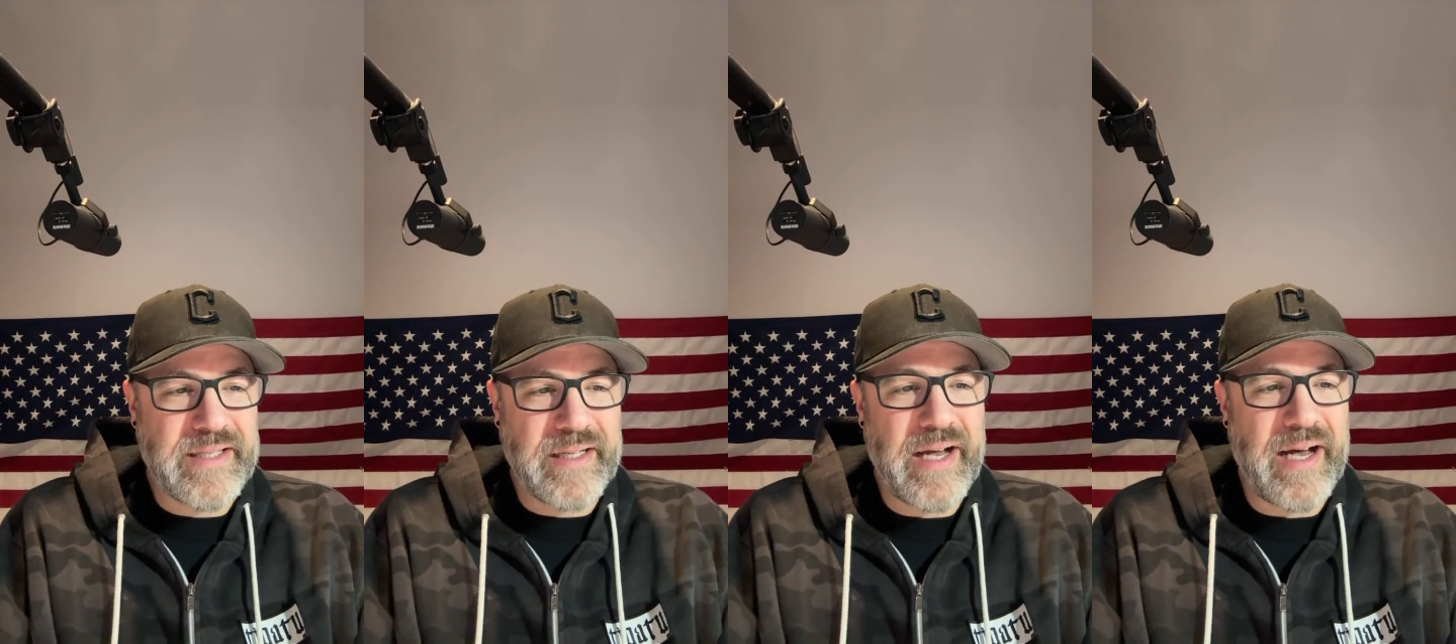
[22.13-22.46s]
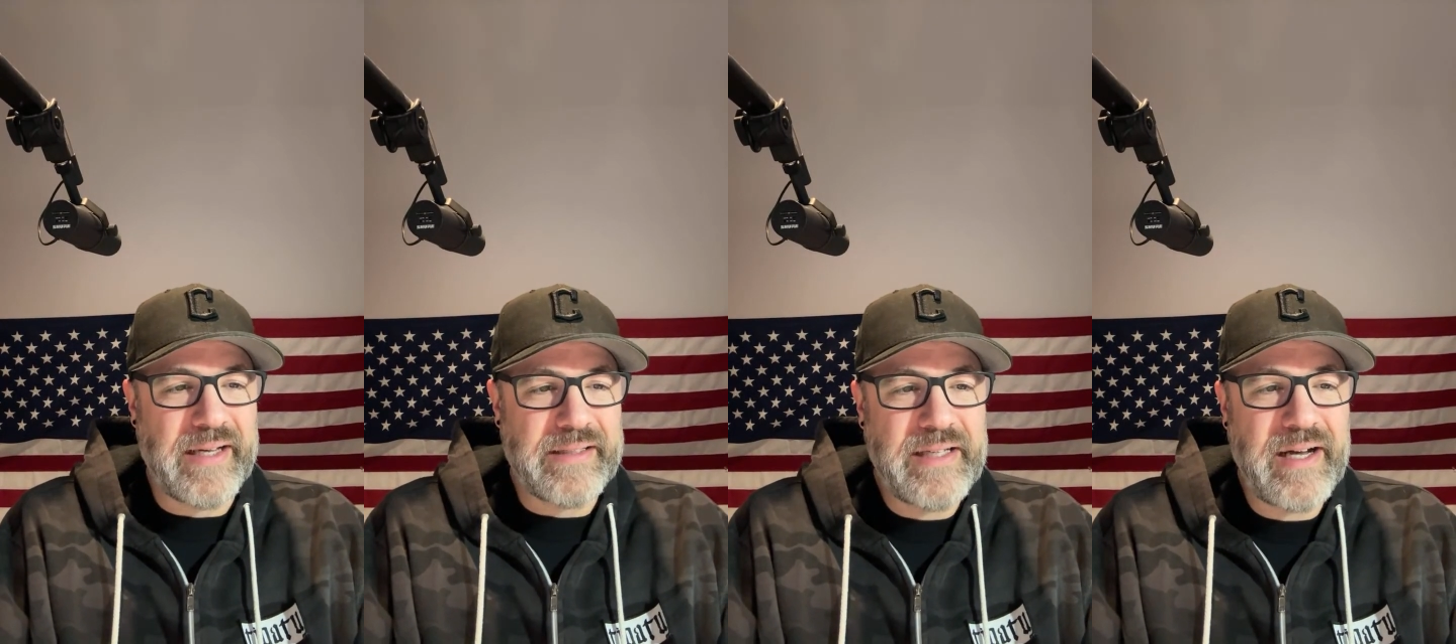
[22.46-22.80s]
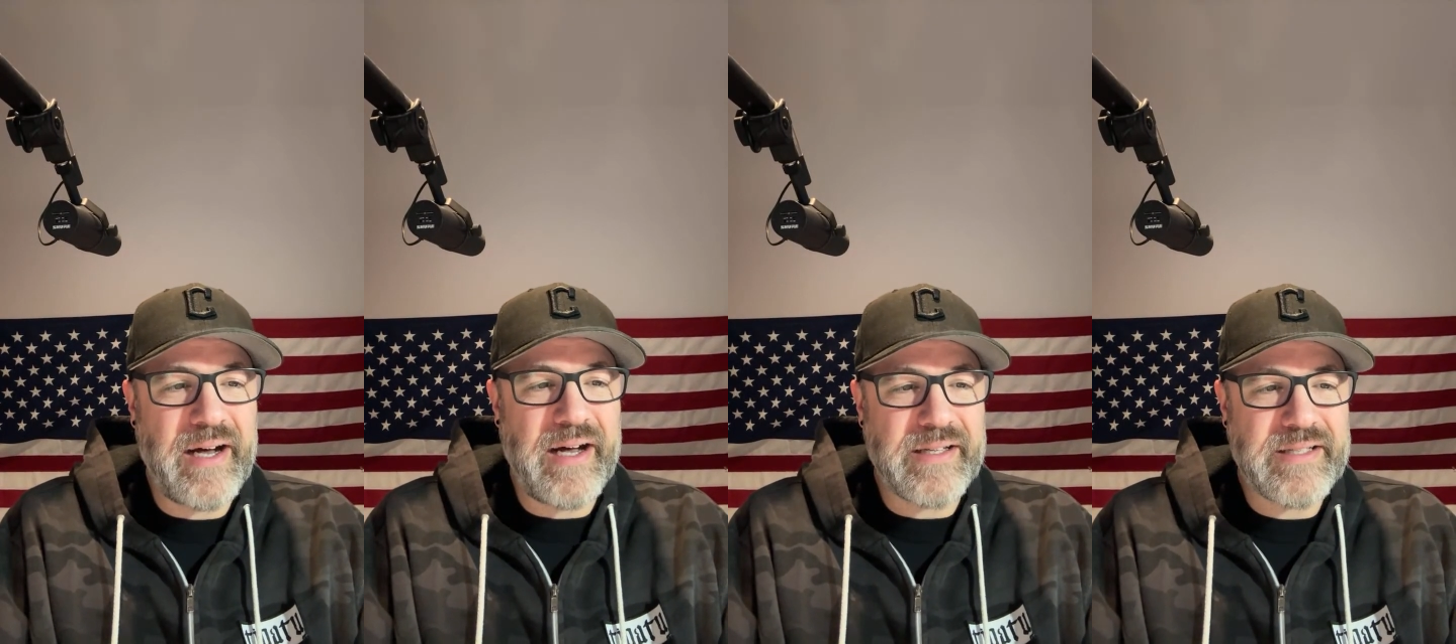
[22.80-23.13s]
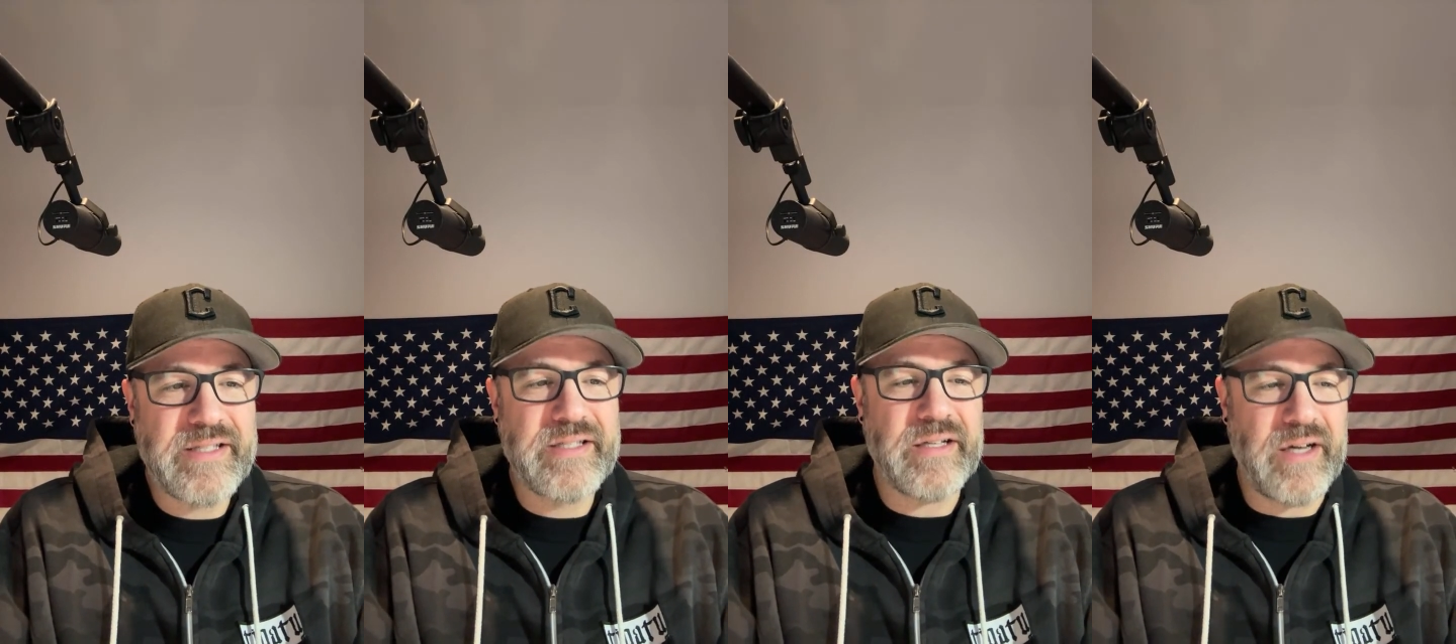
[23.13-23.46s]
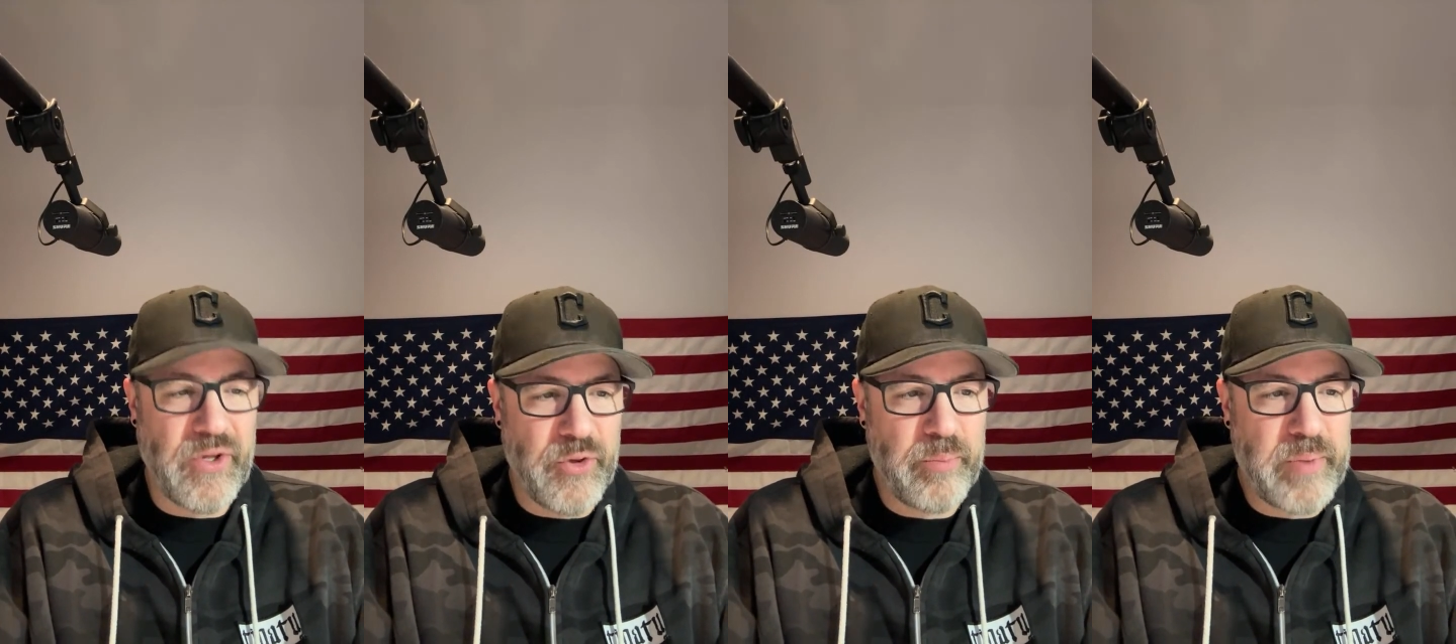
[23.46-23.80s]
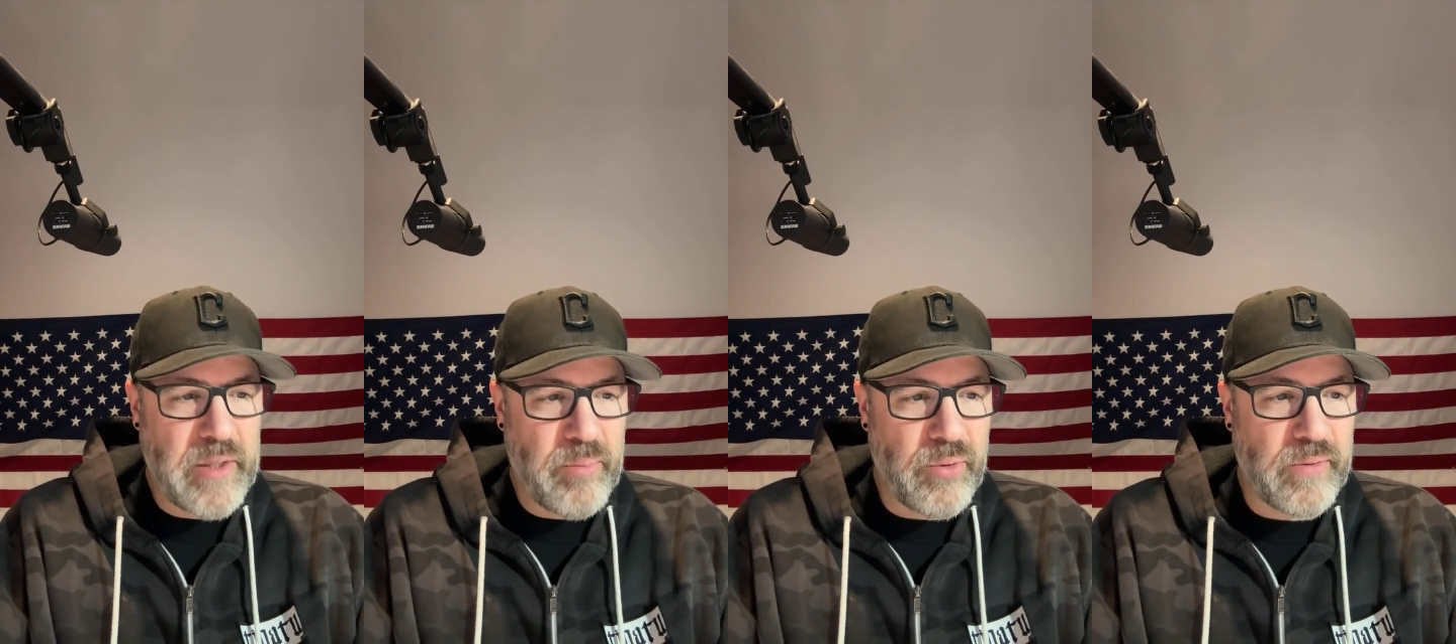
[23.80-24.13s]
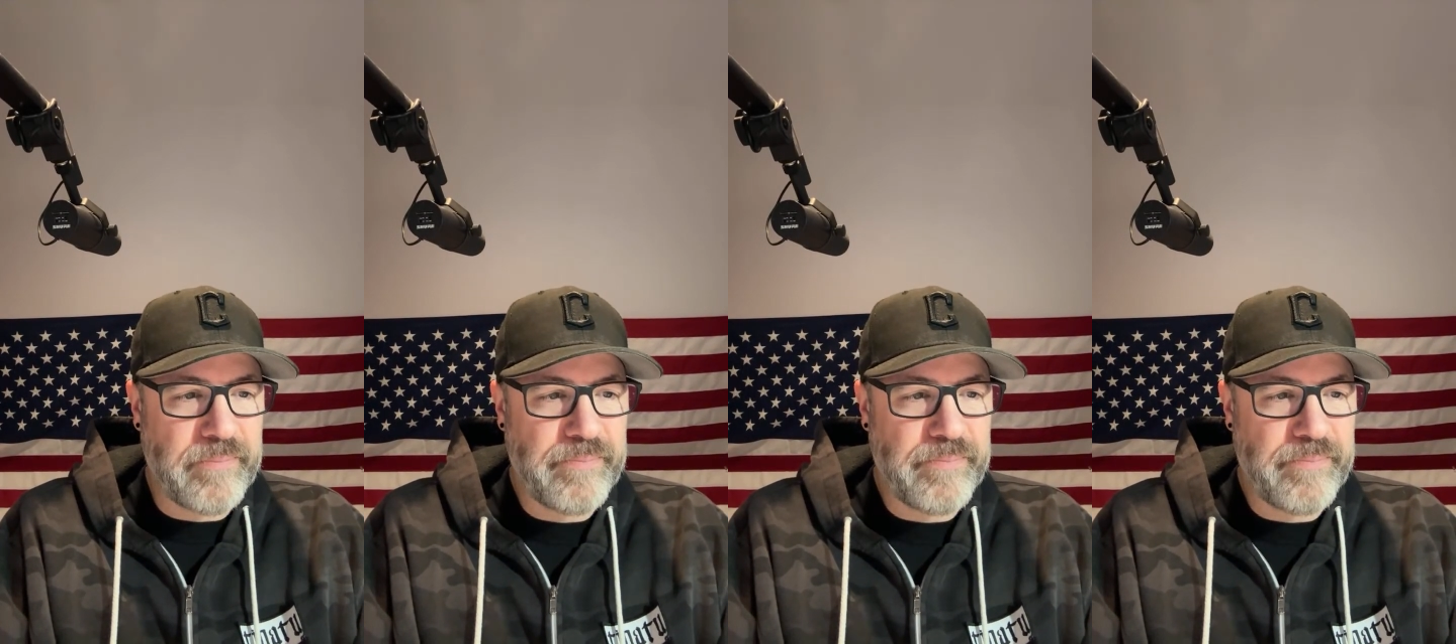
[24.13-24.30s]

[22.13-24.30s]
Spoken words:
to God costs other people.